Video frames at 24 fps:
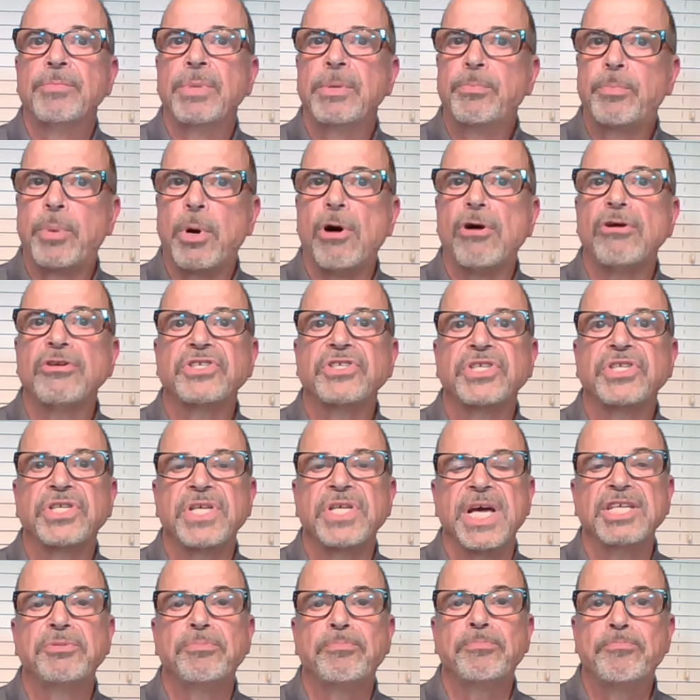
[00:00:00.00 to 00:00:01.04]
But Paul
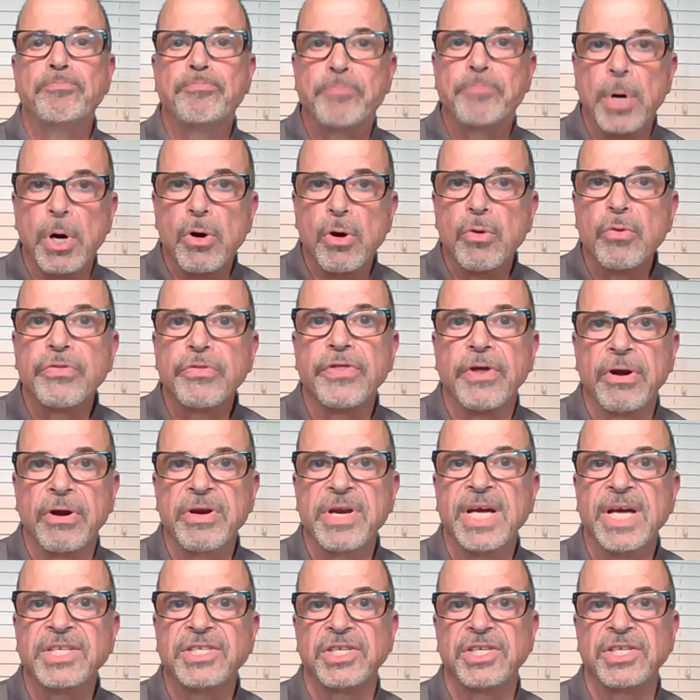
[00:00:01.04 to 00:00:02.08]
says both
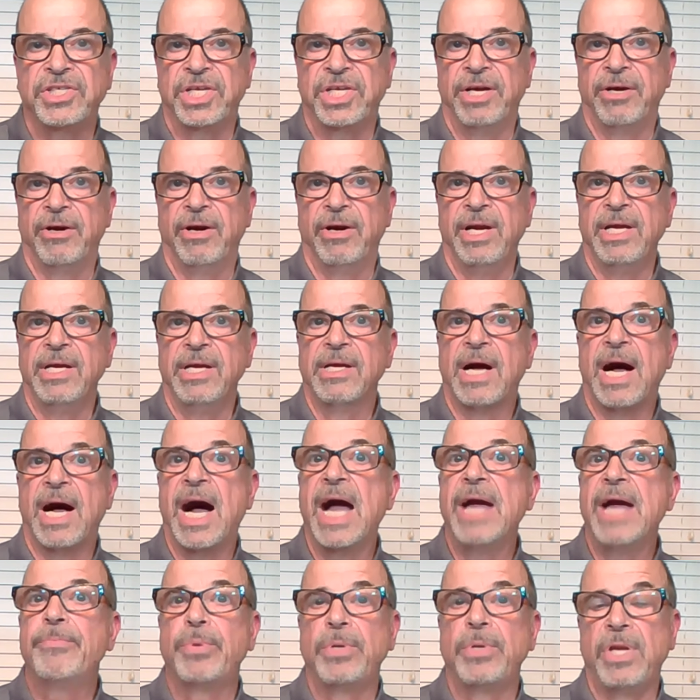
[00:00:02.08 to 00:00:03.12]
are necessary.
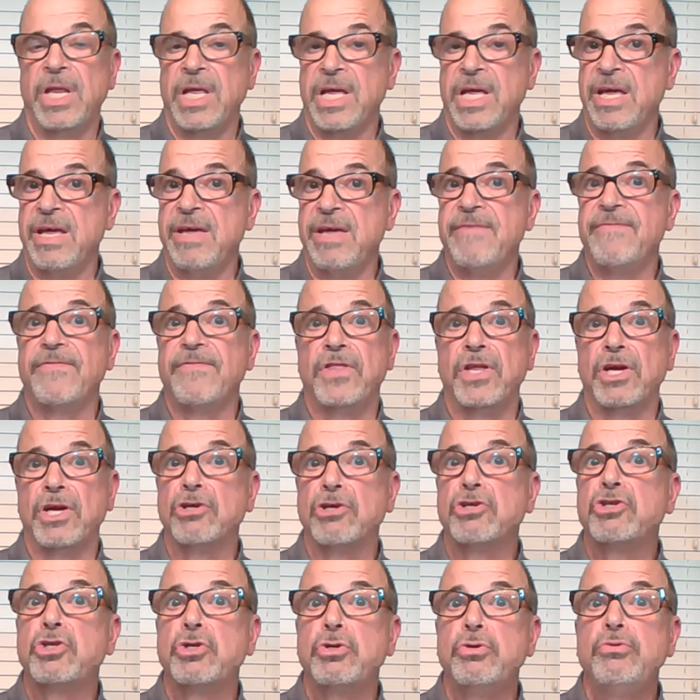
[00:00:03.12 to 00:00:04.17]
I believe
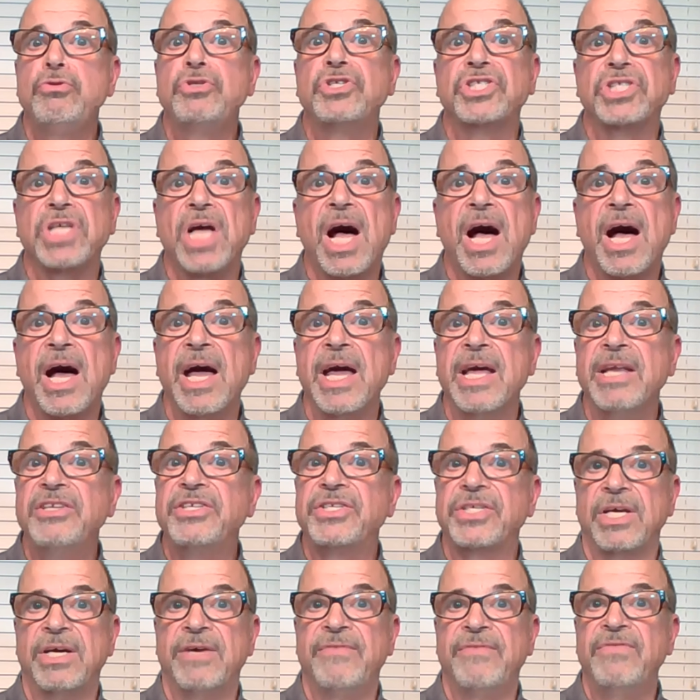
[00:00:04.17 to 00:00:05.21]
they're two
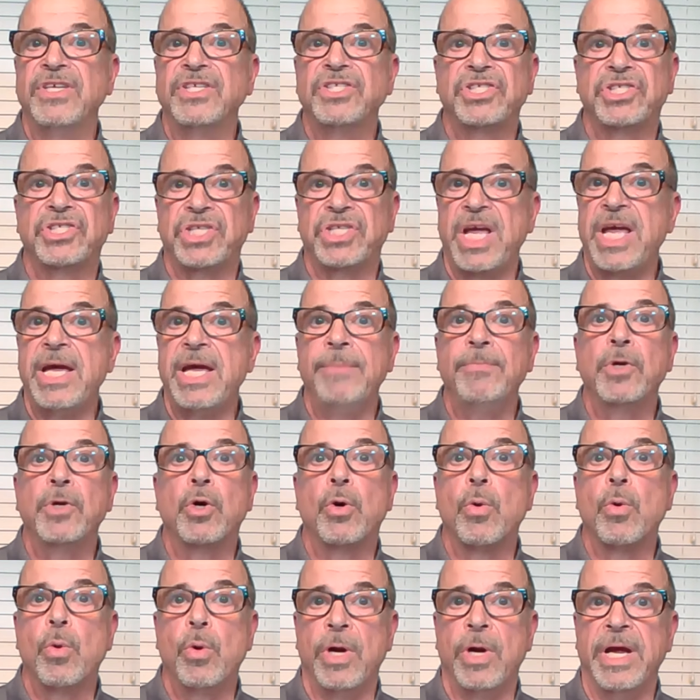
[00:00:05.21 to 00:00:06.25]
sides of the same
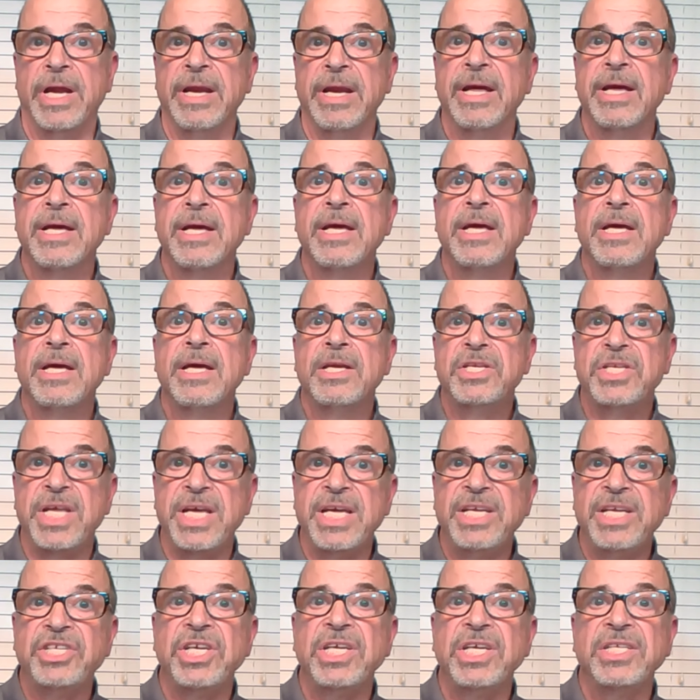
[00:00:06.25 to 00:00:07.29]
coin:
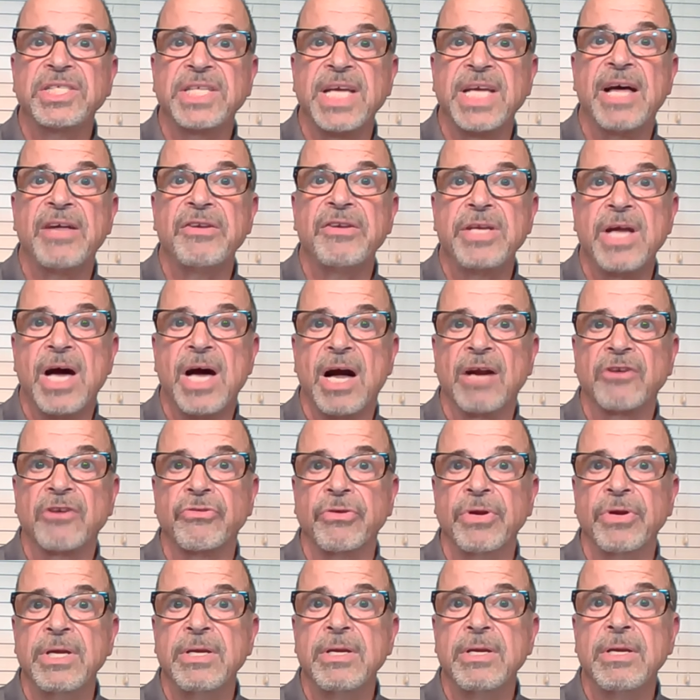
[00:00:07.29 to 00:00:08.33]
teaching sound
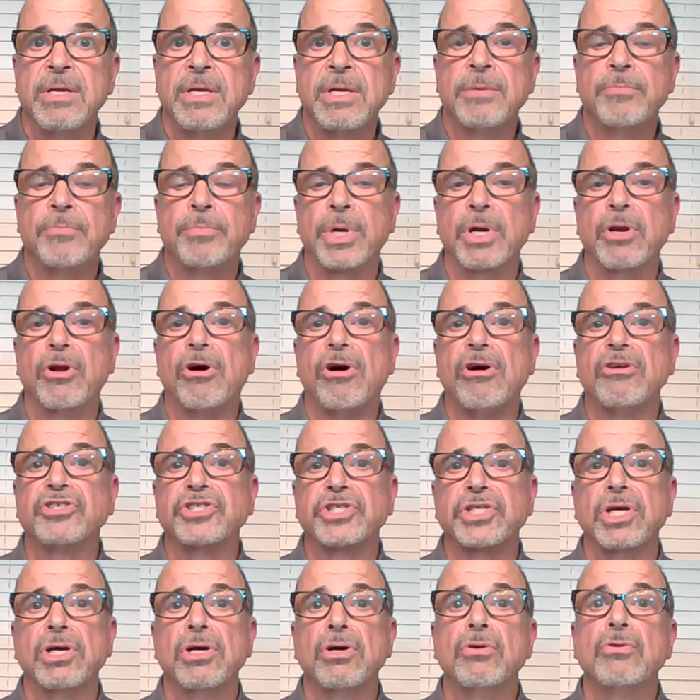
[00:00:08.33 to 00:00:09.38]
doctrine, but
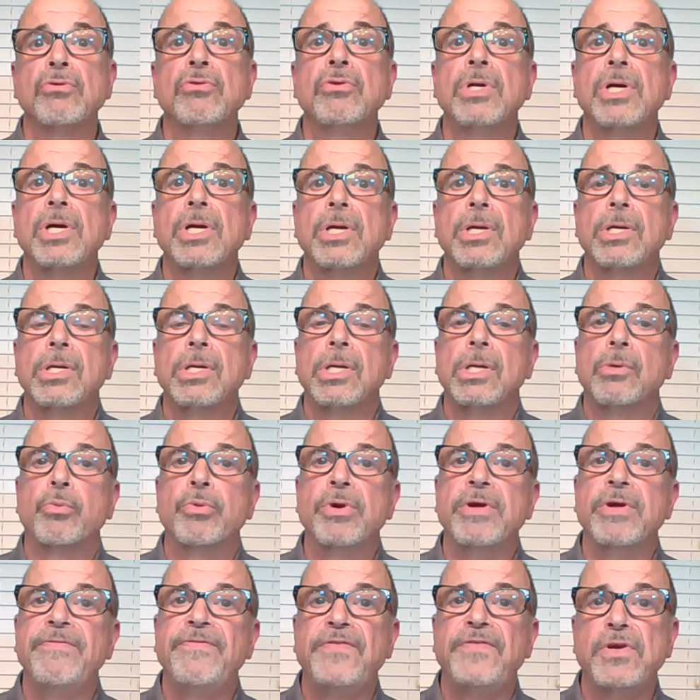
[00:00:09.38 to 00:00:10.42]
also
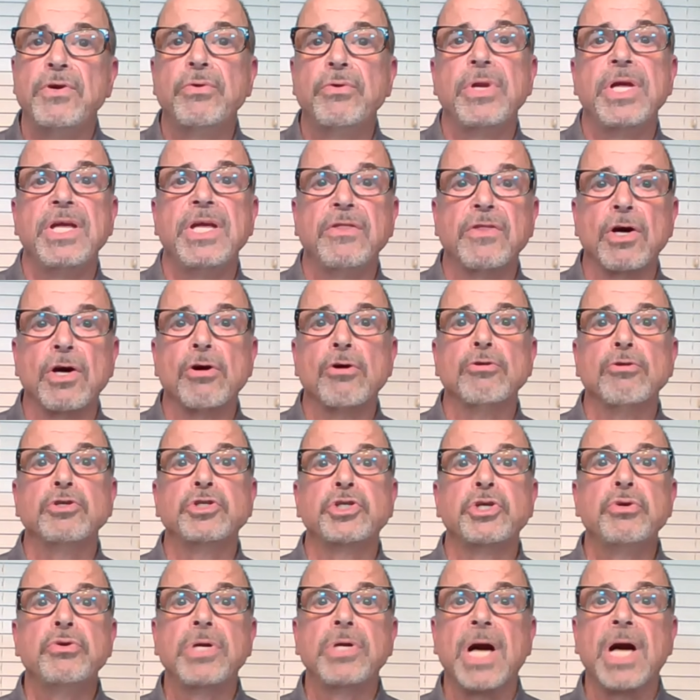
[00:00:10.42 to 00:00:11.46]
refuting
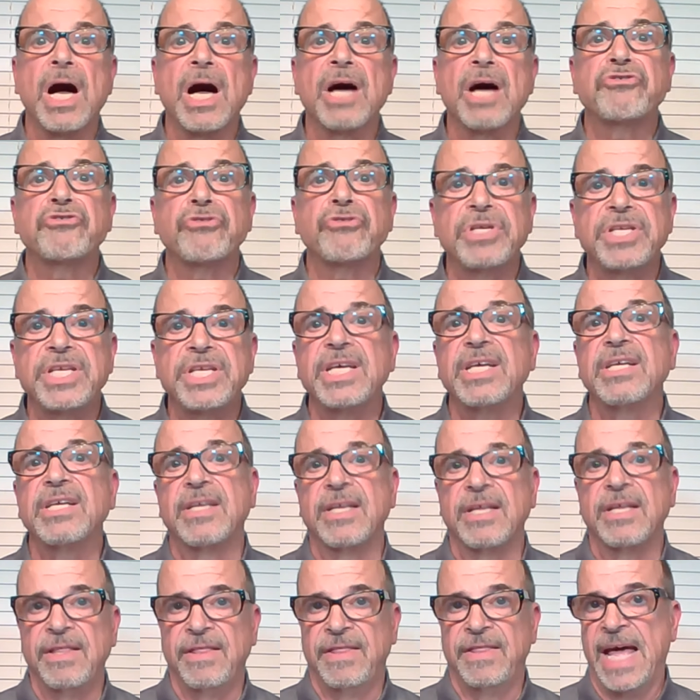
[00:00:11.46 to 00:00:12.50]
those who
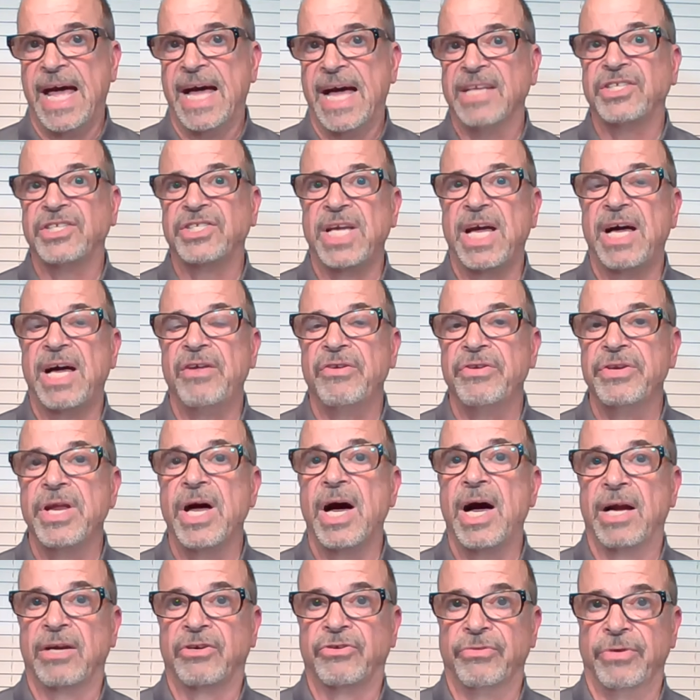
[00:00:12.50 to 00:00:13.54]
contradict that sound
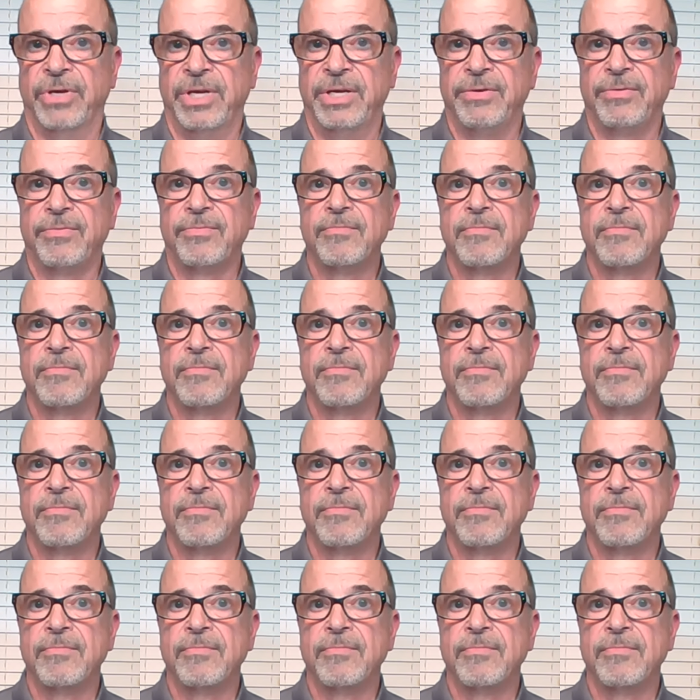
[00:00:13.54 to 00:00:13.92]
doctrine.